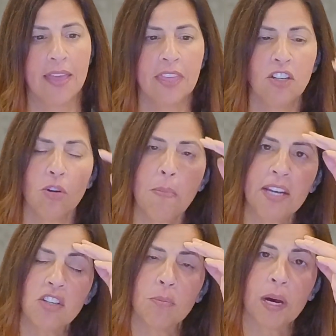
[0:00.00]
Then your
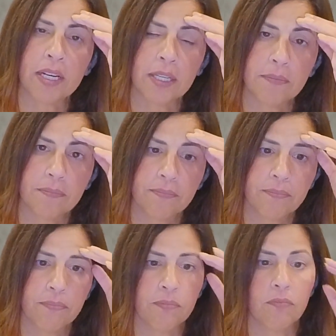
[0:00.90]
mental body.
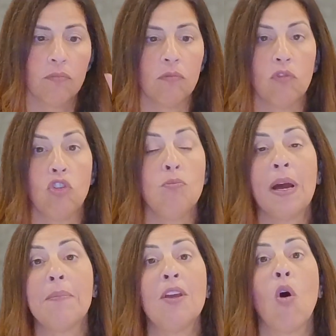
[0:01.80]
You
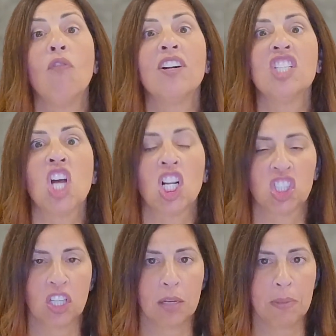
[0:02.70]
might be
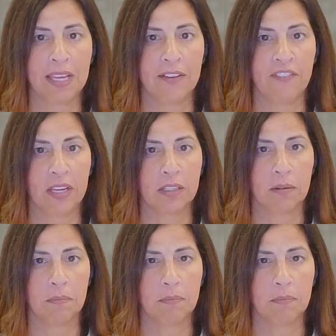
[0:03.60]
overindulging in being a victim,